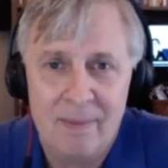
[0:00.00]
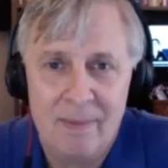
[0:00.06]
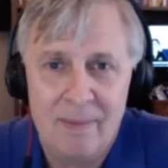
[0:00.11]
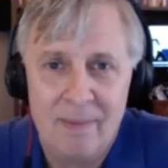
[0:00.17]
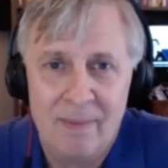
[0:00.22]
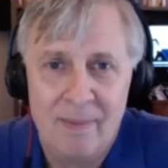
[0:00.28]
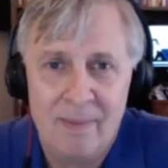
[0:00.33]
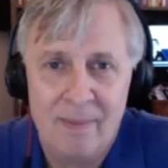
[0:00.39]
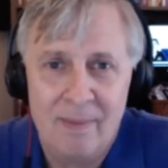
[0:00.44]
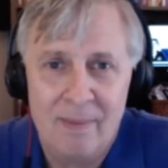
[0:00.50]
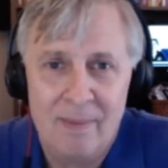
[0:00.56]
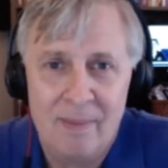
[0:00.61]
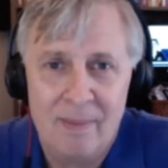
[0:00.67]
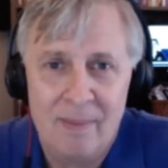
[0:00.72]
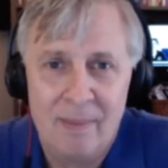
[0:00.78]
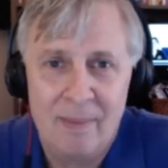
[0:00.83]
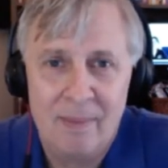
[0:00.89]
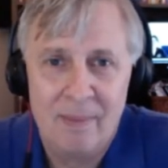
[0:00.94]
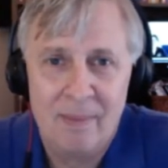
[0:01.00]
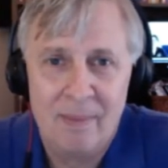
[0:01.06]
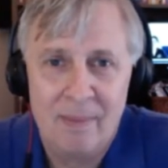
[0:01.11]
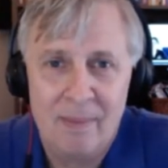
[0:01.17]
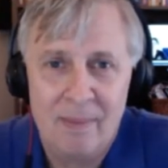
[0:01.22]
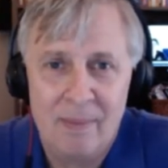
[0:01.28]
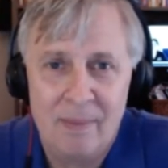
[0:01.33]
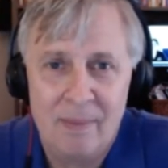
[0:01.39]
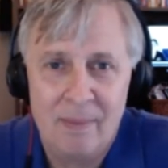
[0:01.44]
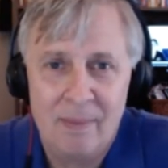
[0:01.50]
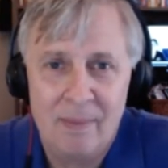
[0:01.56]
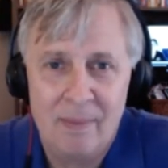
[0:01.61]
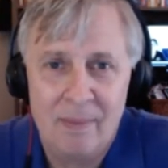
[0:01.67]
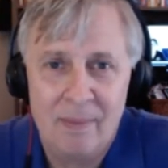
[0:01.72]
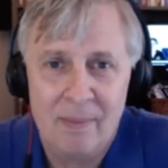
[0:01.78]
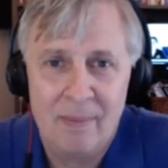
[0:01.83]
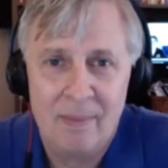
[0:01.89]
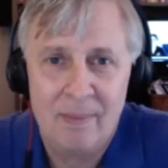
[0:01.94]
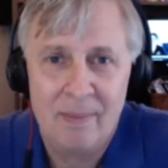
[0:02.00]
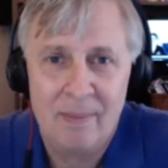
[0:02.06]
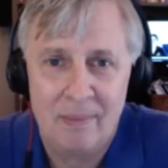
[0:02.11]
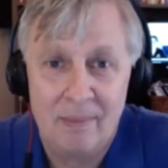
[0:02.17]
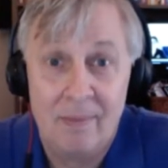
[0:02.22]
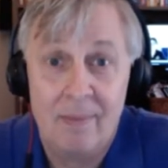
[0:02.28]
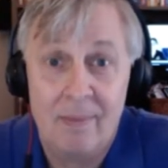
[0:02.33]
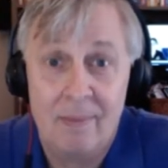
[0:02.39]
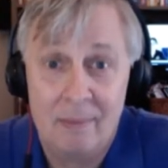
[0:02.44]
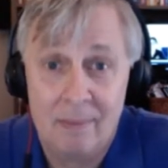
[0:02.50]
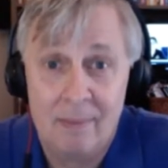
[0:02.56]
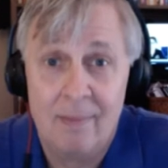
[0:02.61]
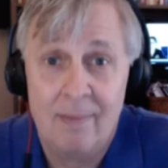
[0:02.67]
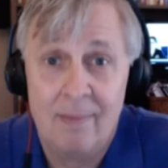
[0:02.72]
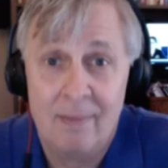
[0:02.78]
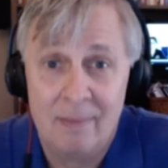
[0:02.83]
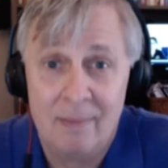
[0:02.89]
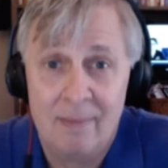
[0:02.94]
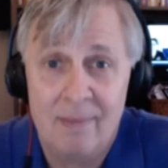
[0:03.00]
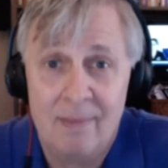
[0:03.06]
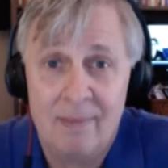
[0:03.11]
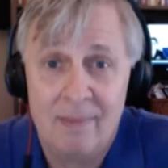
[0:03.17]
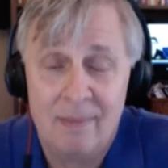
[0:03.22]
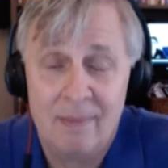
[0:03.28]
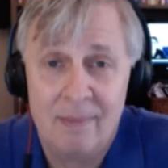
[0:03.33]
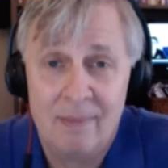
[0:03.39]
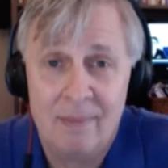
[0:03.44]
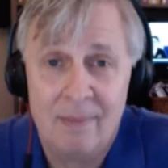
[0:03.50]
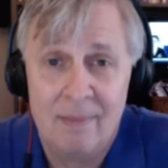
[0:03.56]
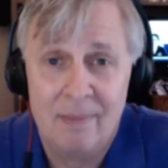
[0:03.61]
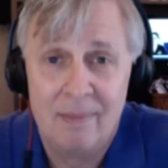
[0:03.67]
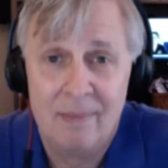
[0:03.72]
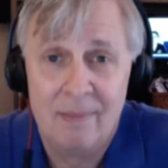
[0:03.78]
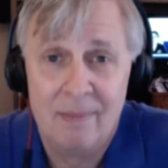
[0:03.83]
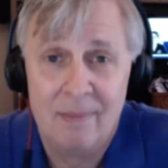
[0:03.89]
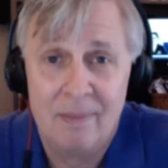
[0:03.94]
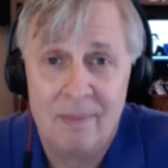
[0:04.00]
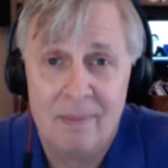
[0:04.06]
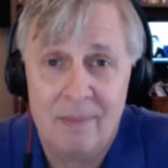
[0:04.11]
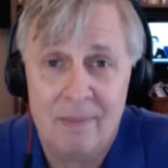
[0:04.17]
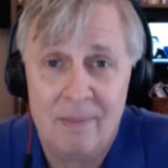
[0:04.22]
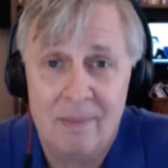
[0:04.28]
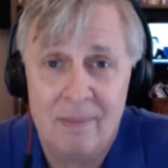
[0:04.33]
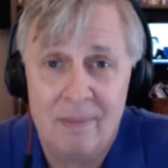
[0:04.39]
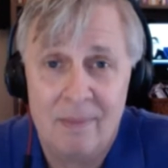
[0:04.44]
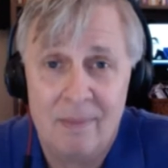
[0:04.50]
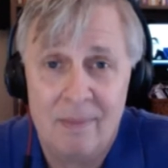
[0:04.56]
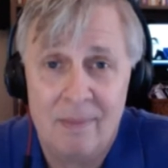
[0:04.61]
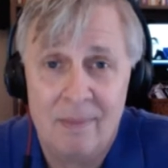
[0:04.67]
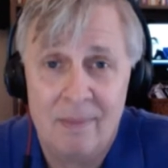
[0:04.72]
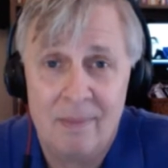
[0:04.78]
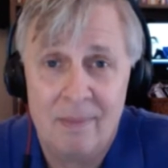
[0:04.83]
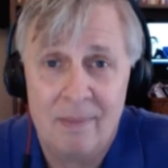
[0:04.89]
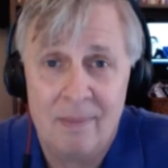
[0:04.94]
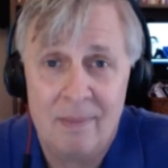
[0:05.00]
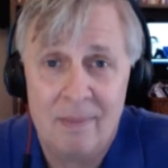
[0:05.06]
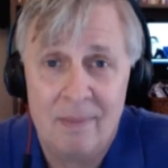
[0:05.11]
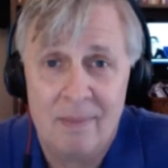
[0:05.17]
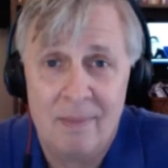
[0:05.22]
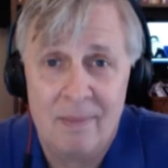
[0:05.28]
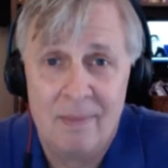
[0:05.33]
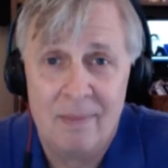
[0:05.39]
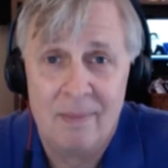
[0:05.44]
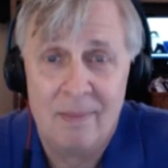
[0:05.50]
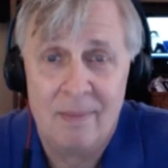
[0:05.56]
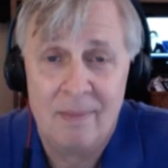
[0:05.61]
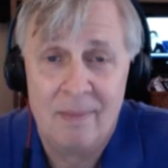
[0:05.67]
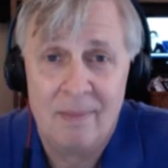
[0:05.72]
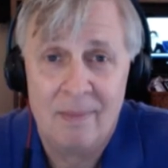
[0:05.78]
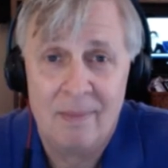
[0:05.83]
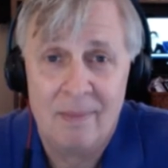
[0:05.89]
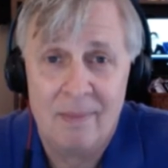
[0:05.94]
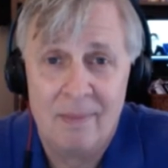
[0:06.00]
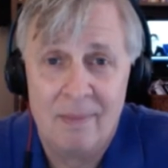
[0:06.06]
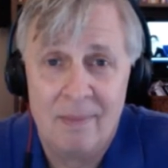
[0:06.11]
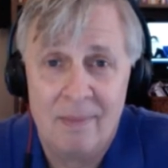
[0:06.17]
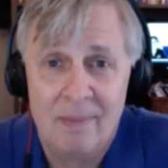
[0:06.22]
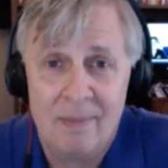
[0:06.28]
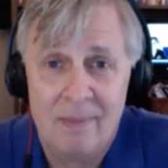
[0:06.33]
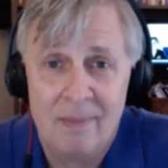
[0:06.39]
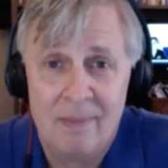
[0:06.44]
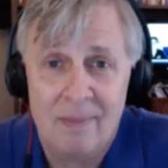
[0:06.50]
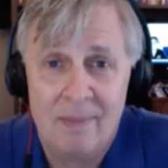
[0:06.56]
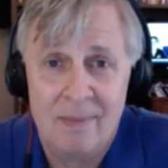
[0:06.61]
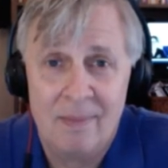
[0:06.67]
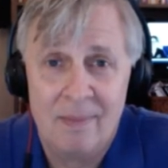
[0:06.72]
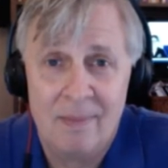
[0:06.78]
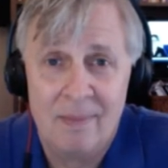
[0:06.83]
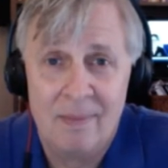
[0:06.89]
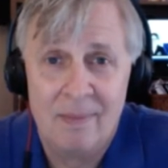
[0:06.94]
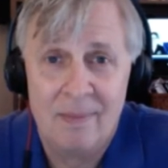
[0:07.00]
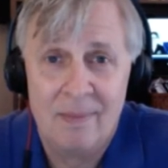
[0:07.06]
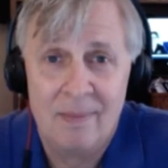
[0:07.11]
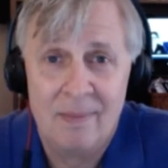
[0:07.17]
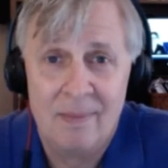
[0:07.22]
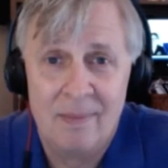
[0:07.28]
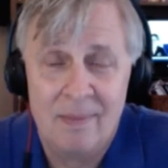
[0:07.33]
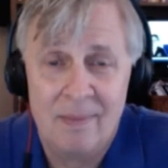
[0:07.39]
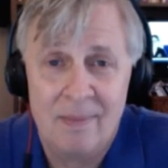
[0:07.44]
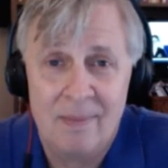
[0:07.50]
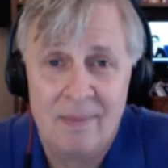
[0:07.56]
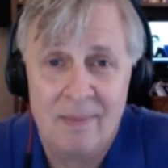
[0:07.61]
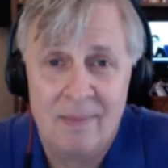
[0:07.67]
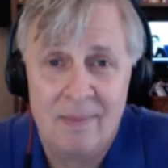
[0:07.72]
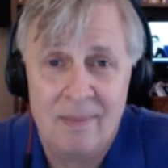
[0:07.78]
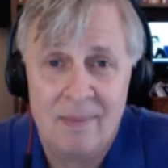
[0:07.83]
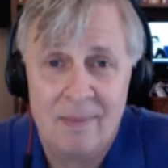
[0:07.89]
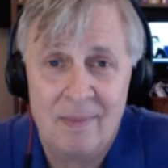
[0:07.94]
No words are spoken by the person on screen.